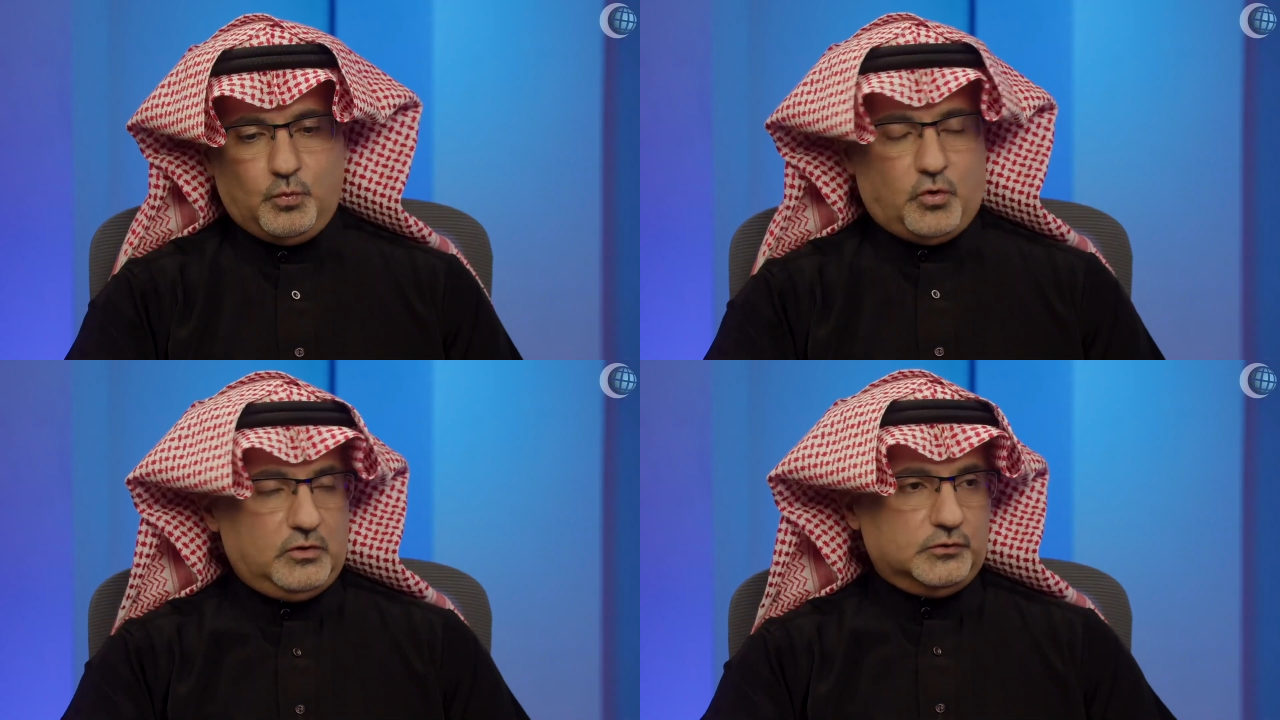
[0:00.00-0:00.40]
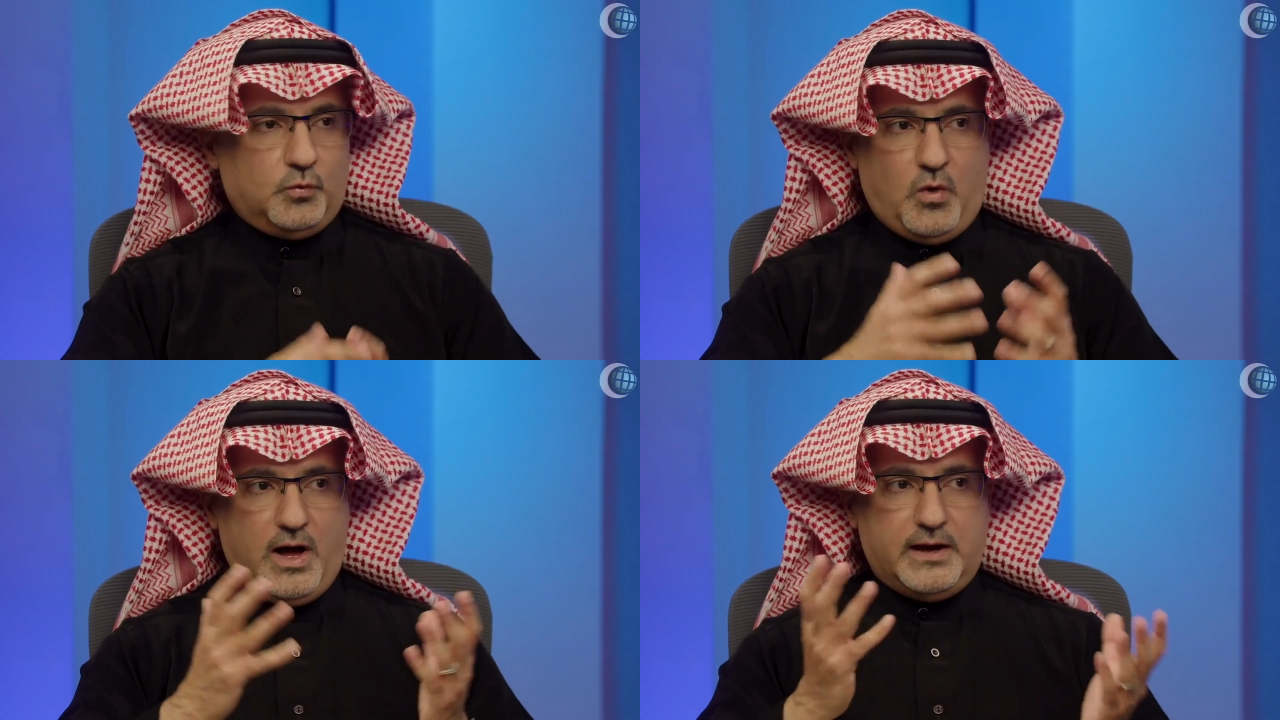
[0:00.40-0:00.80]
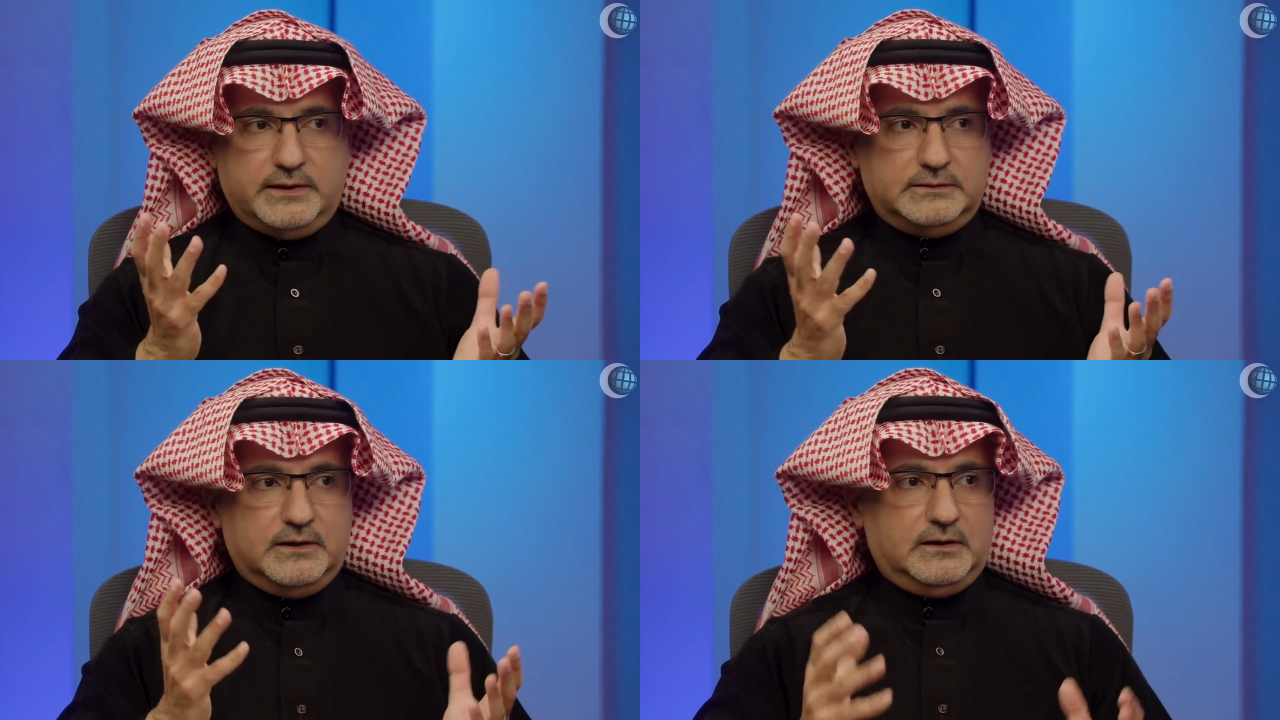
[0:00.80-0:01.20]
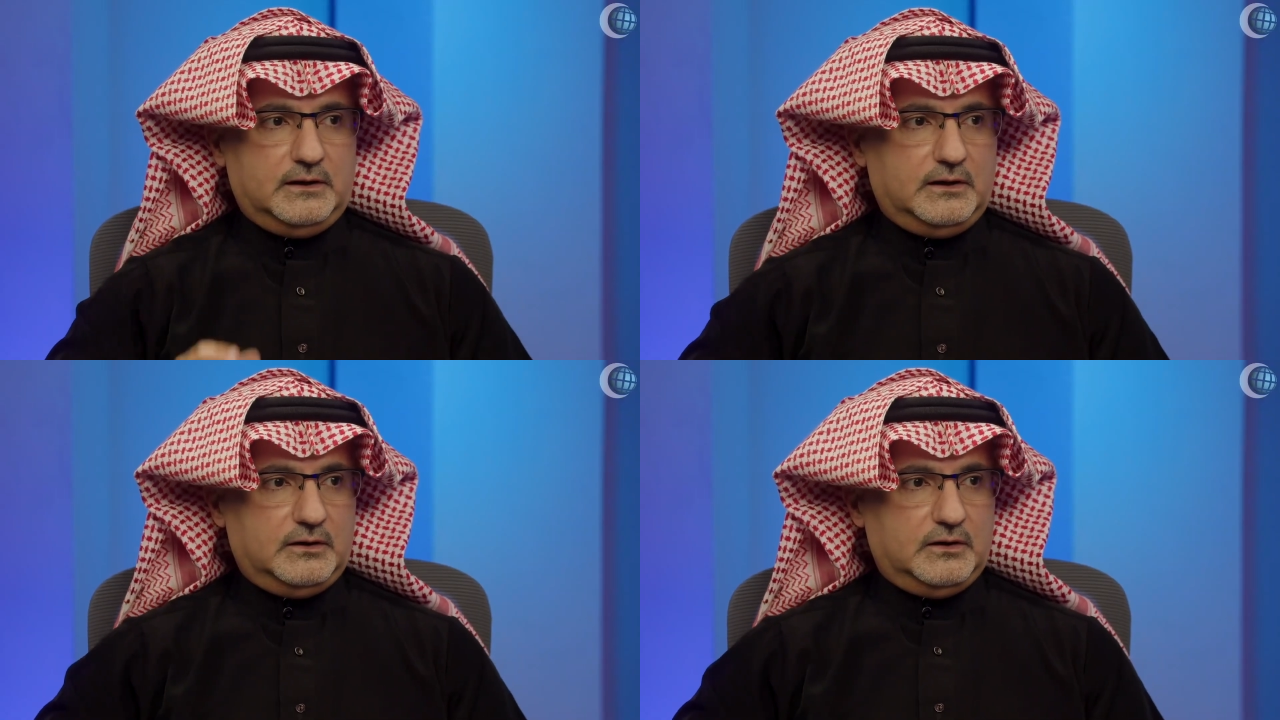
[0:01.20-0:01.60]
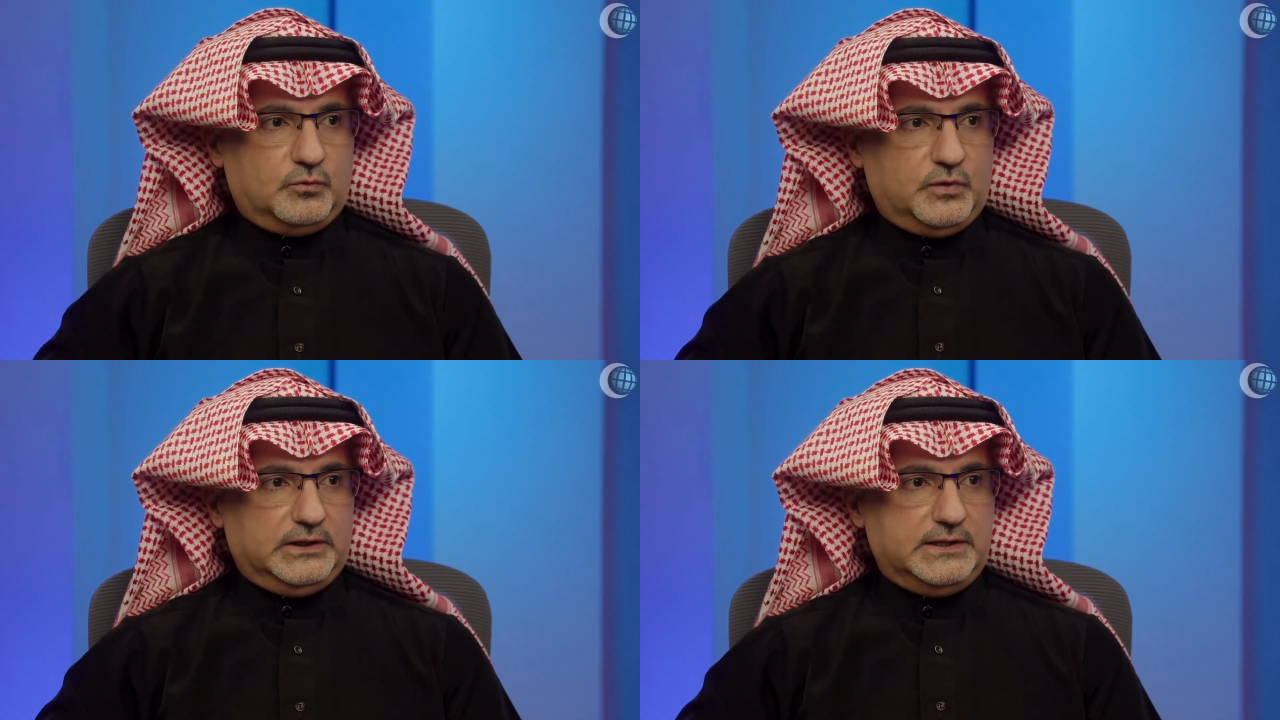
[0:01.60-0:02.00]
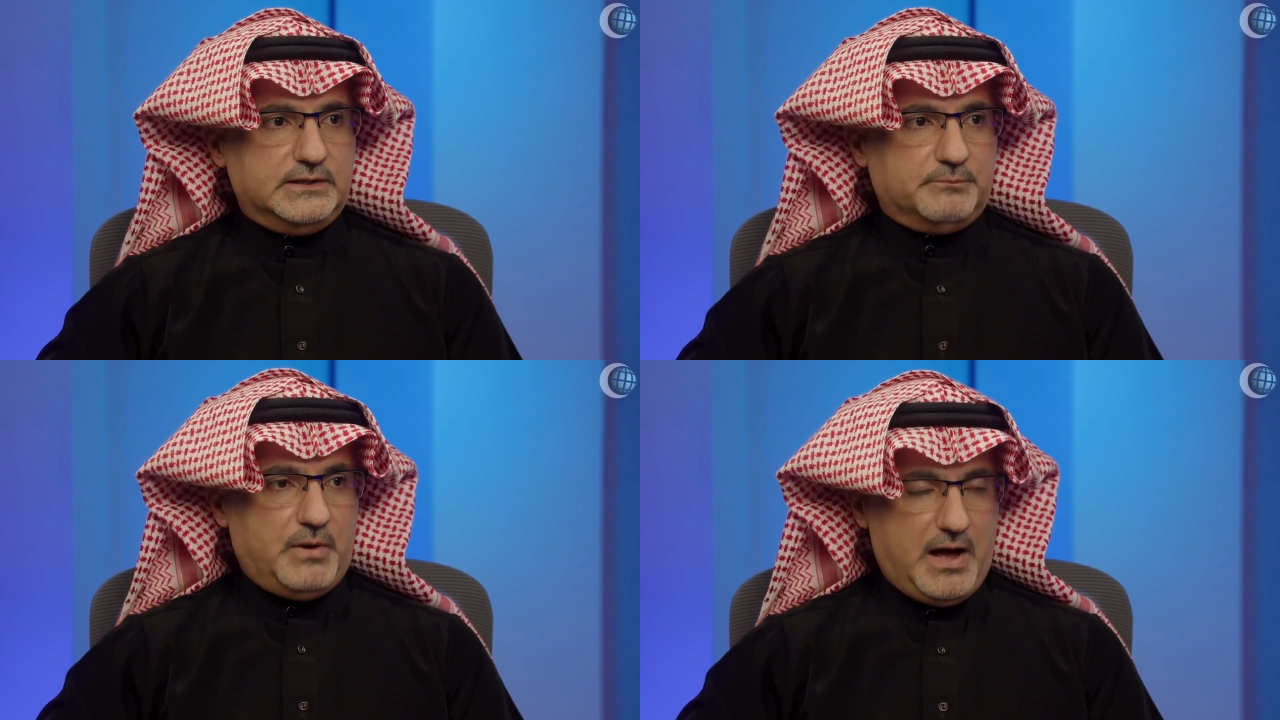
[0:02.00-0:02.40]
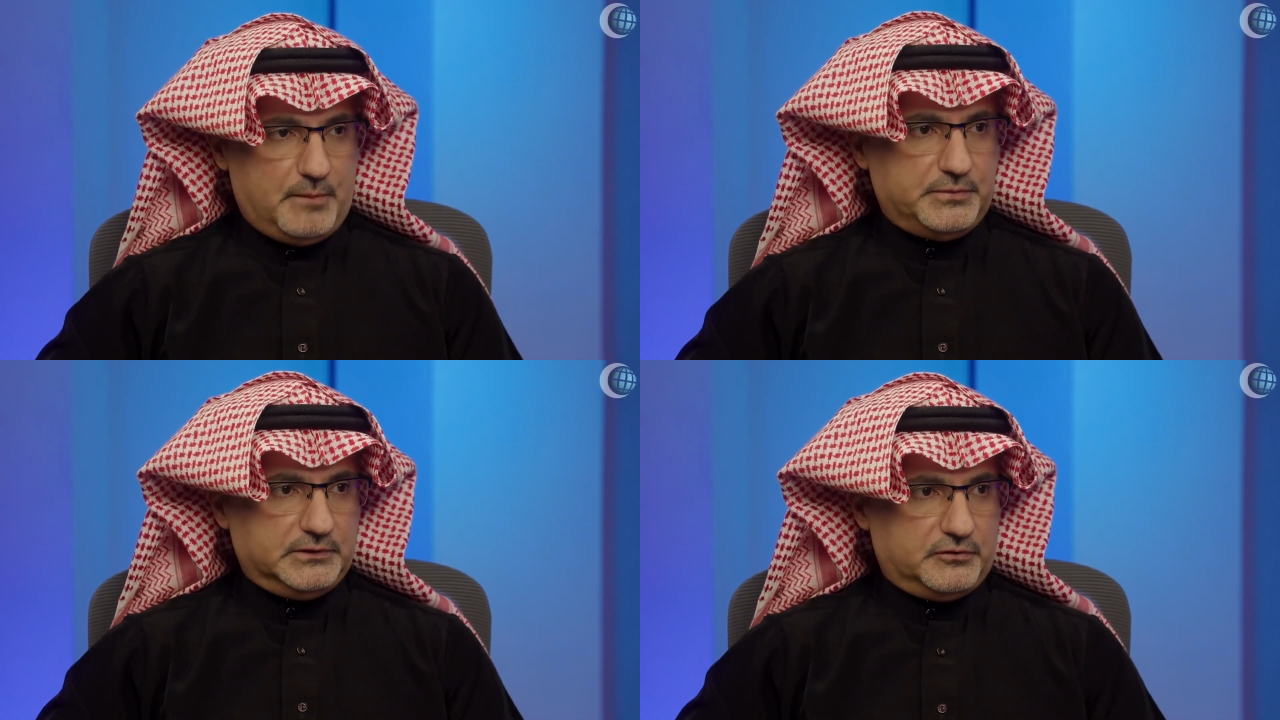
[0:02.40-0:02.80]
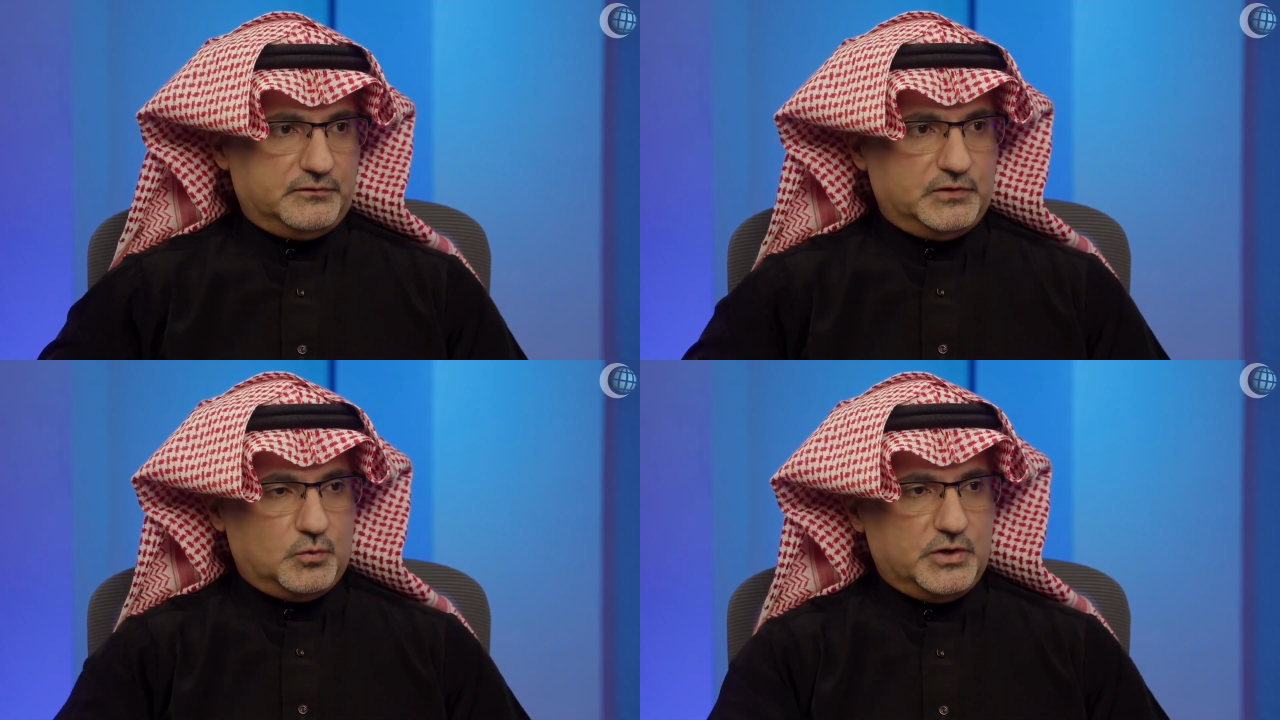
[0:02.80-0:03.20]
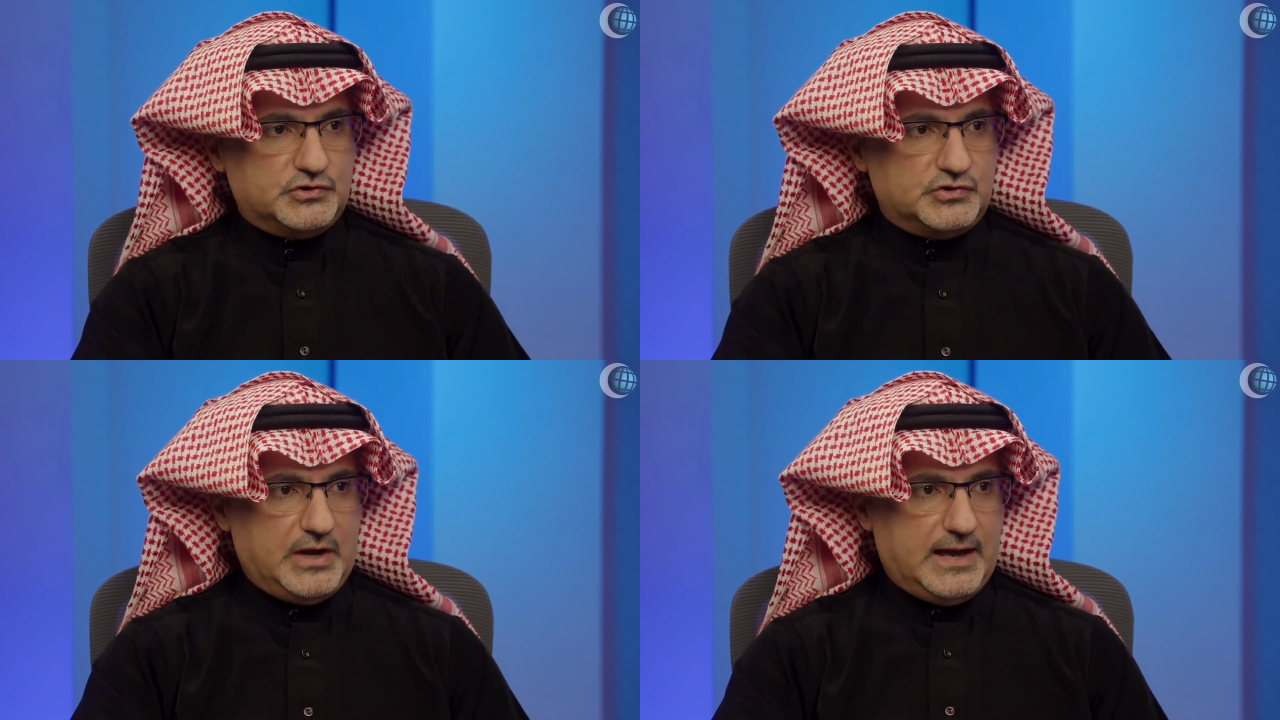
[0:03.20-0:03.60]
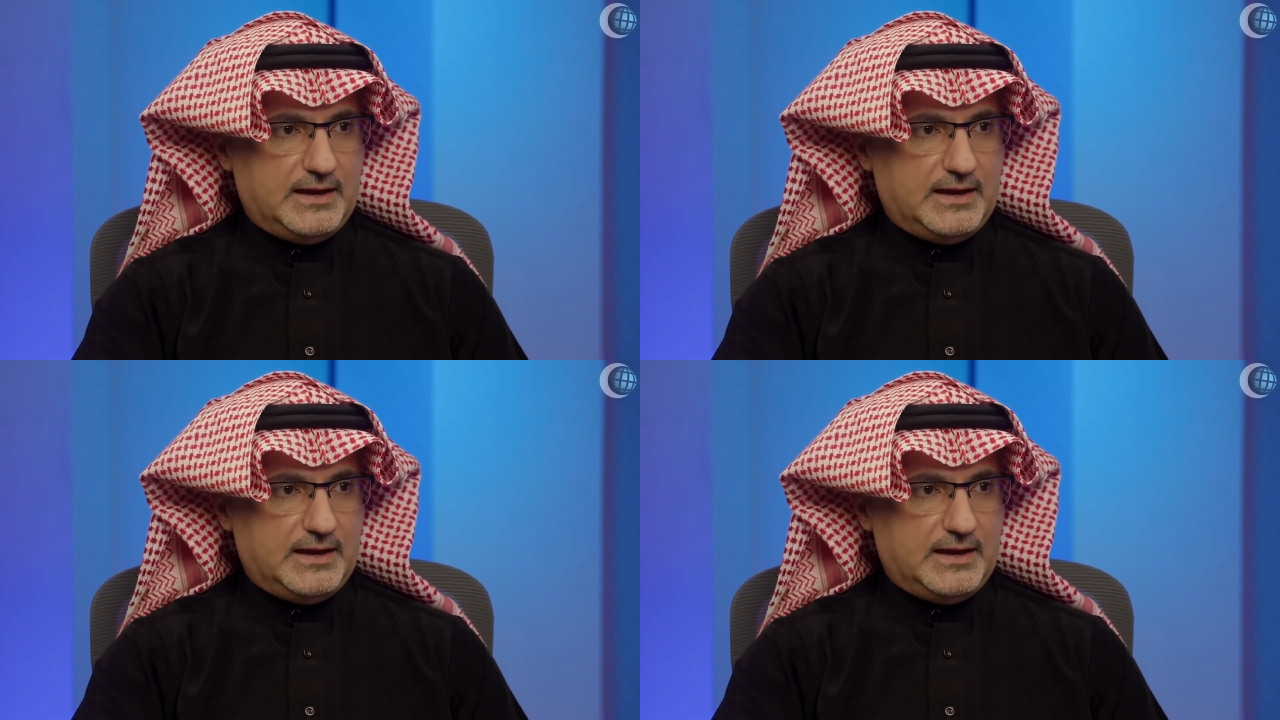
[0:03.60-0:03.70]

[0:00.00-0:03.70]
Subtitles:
worldwide really popular, if you wish,